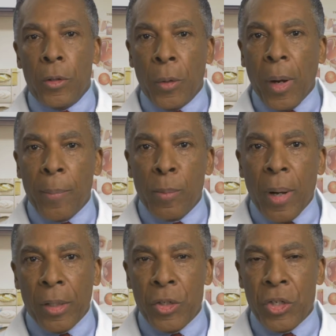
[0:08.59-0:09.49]
Your
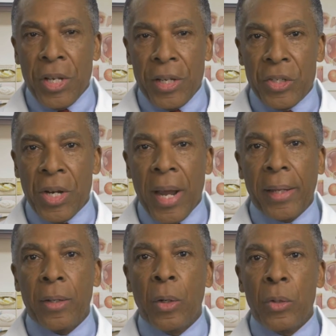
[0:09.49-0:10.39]
ophthalmologist has
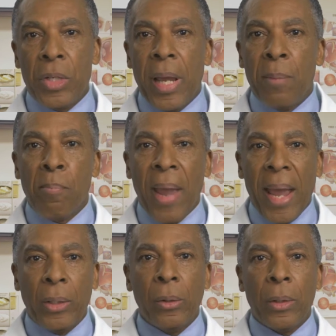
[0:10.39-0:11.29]
diagnosed a
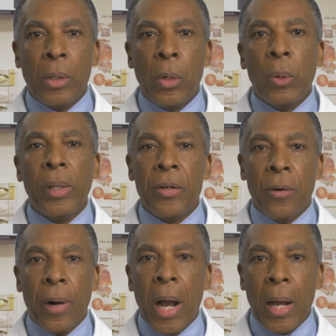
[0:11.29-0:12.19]
macular hole in
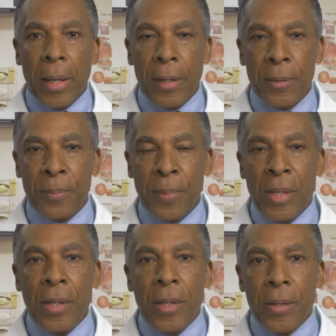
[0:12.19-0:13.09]
your eye.
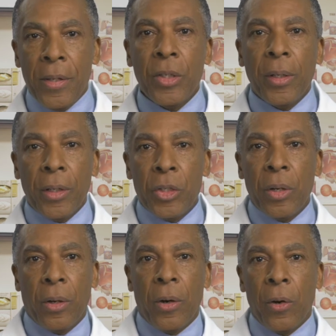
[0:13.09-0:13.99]
This
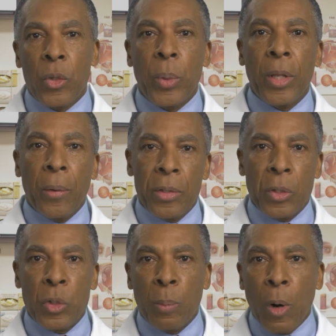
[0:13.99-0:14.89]
condition occurs when there is
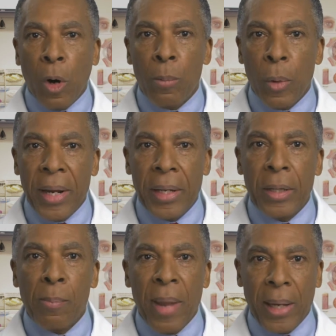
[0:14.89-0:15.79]
a small break
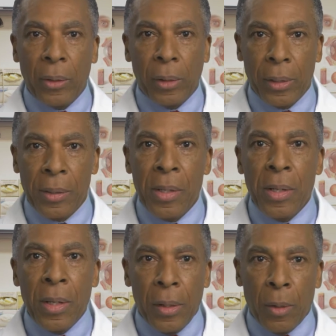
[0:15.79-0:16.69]
in the macula,
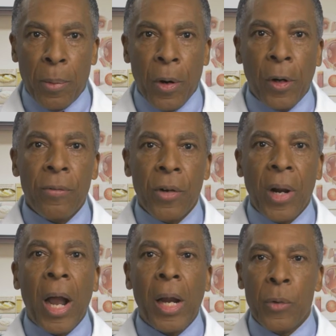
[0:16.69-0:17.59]
the part of
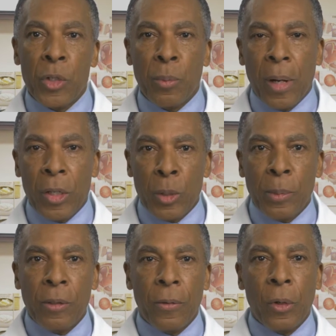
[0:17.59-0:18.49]
your eye
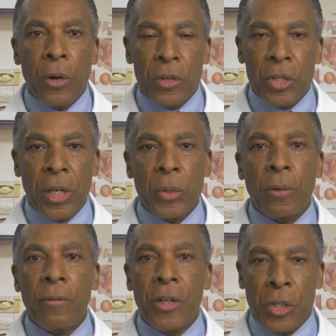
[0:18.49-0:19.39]
responsible for your
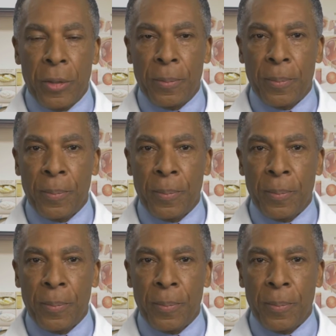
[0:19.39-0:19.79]
central vision.